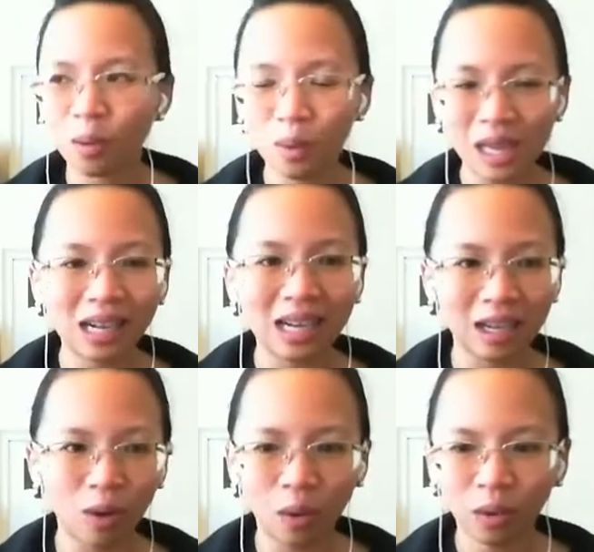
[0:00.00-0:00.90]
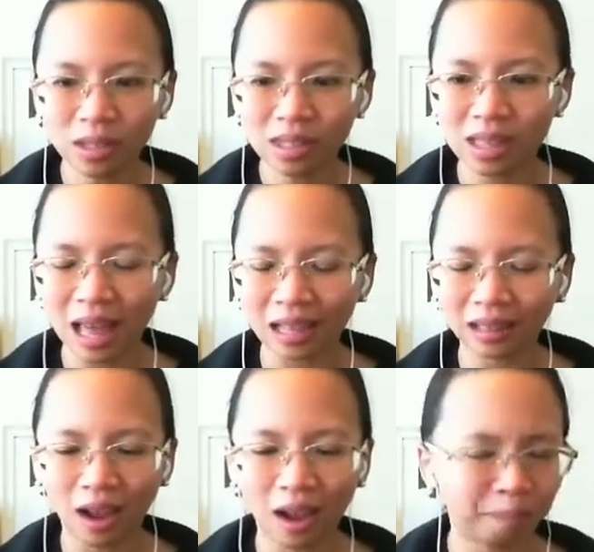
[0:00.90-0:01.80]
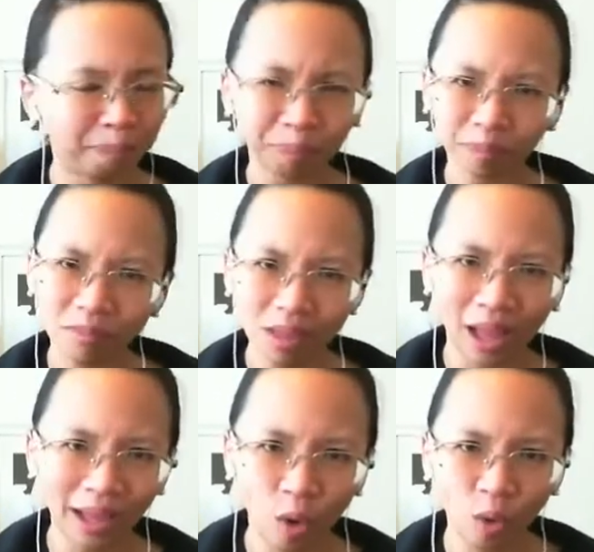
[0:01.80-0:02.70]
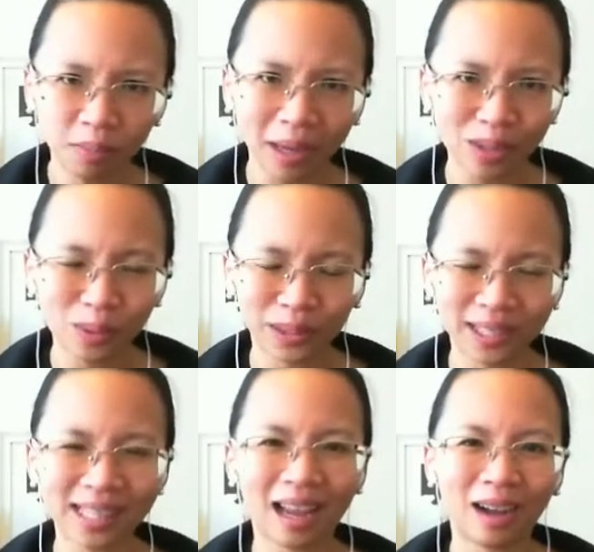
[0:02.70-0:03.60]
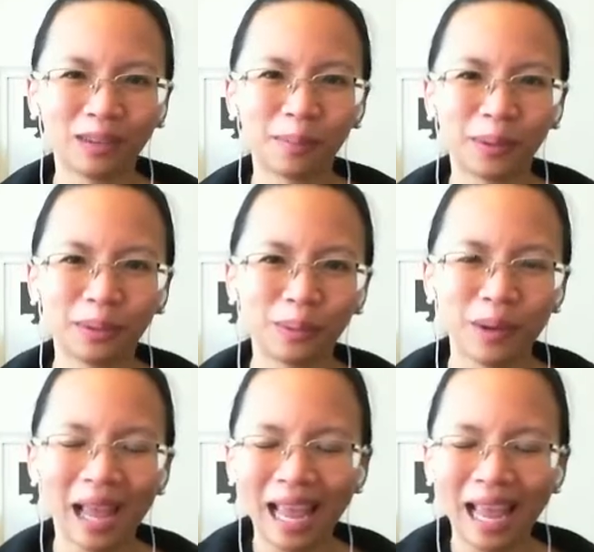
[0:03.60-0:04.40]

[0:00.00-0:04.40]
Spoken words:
weekly goals that I hold my students accountable to.